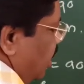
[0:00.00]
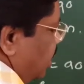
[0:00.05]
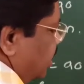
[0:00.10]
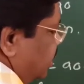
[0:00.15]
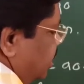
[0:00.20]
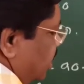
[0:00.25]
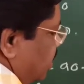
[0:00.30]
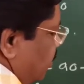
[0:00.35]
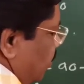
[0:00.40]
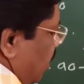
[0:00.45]

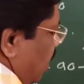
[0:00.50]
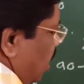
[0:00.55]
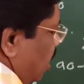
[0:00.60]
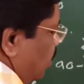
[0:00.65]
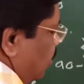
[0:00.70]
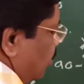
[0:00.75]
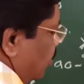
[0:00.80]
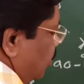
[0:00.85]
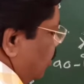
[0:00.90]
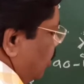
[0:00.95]
is
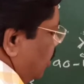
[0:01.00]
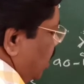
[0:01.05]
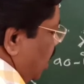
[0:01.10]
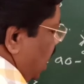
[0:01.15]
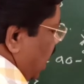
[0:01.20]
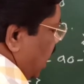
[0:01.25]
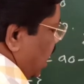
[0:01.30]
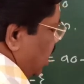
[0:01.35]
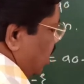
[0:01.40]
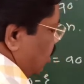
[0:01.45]
equal to
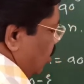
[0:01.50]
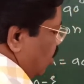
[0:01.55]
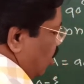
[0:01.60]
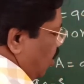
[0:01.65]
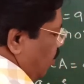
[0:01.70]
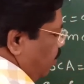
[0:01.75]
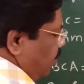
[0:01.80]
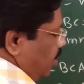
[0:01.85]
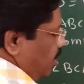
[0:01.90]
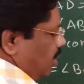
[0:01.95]
angle
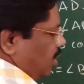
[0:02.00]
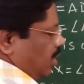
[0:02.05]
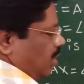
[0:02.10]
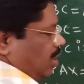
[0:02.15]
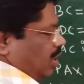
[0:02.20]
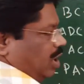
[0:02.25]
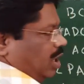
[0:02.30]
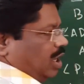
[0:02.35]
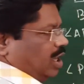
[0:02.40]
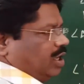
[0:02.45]
of
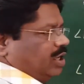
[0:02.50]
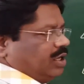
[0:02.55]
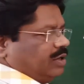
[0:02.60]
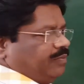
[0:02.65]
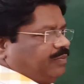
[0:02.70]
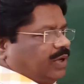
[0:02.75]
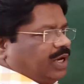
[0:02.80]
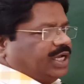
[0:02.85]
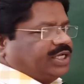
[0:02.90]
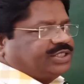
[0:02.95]

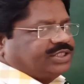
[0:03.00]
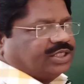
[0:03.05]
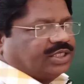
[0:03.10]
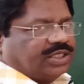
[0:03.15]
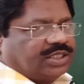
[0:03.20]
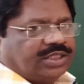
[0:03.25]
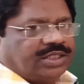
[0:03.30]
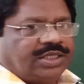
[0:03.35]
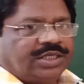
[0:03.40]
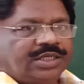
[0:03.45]

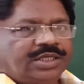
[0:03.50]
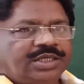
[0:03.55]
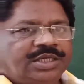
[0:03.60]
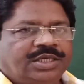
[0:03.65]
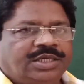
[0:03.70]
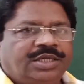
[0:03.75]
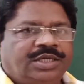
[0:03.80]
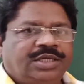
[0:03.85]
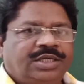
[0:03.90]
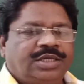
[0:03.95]
reflection.
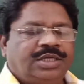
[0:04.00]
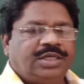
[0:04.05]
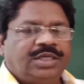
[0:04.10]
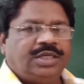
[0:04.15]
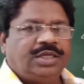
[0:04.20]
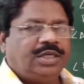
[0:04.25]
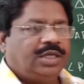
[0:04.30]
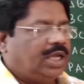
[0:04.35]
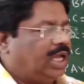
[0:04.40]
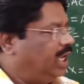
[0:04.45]

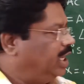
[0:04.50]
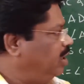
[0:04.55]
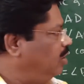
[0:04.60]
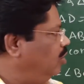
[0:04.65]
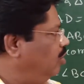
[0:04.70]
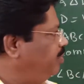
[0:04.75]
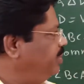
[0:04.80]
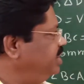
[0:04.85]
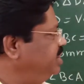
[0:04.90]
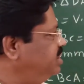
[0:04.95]
Angle
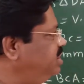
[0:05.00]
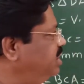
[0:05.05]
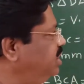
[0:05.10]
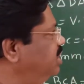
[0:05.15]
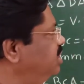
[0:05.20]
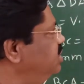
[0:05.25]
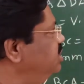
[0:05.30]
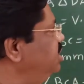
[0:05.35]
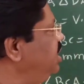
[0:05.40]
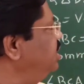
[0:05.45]
of
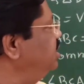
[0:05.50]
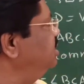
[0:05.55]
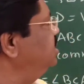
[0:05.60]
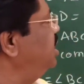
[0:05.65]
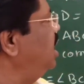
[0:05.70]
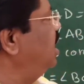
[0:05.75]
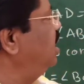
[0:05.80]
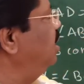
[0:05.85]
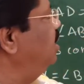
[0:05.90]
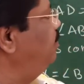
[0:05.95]
incidence, that is
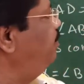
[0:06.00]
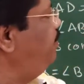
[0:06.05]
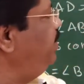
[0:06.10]
angle